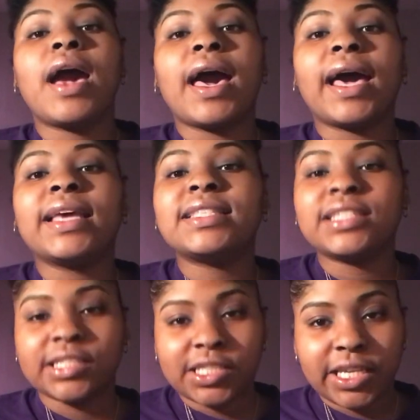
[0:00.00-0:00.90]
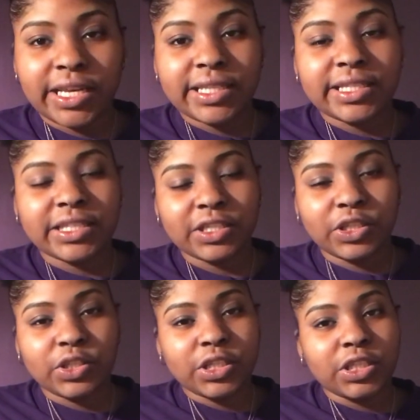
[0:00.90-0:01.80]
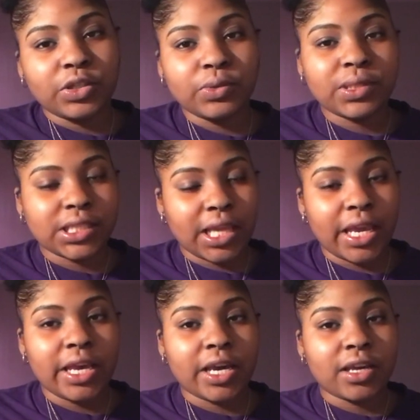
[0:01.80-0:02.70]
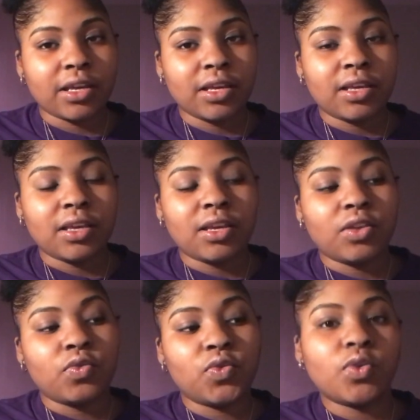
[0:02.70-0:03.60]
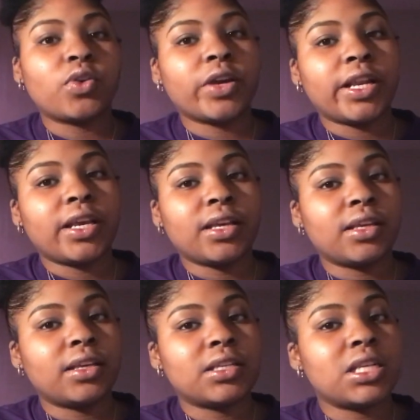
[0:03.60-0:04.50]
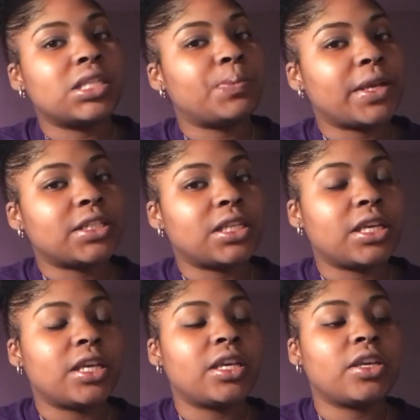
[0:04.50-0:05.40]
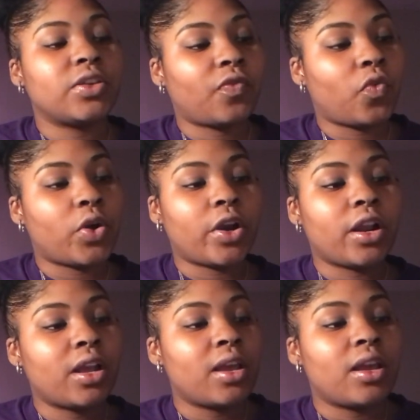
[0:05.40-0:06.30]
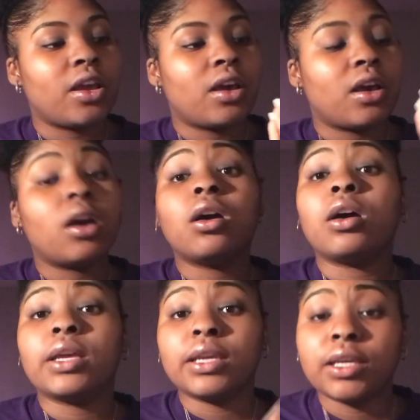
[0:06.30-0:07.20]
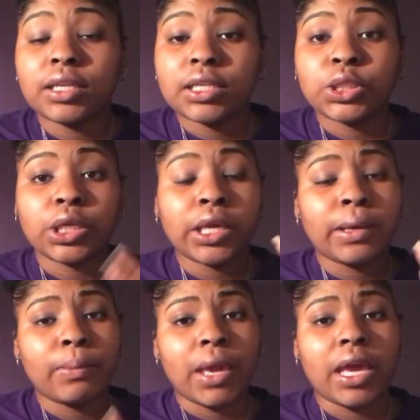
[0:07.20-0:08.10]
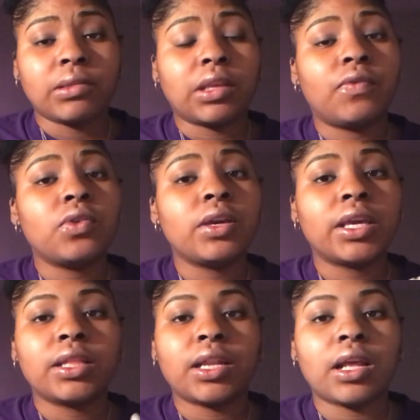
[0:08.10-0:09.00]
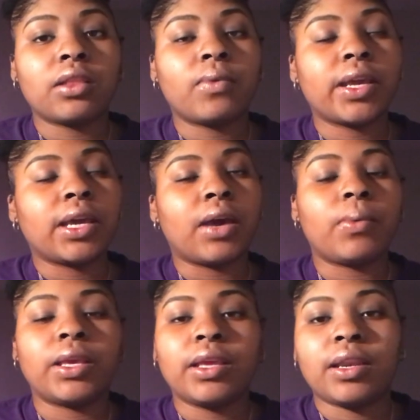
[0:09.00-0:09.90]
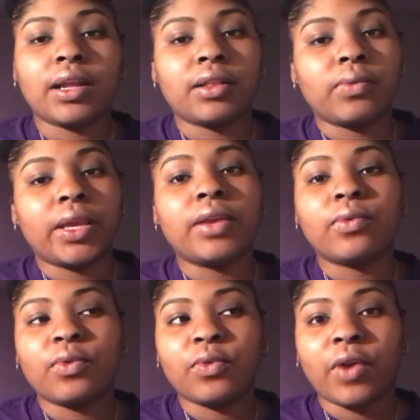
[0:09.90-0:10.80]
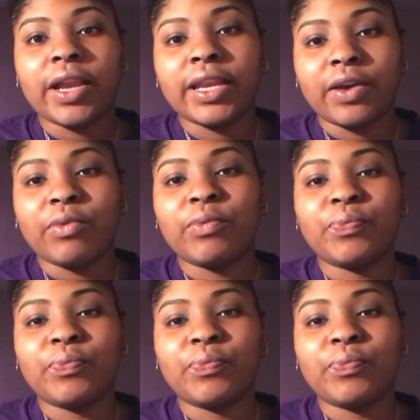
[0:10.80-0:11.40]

I suggest you take dual credit, especially for English and math. If you can get that out the way, I will get it out the way right now.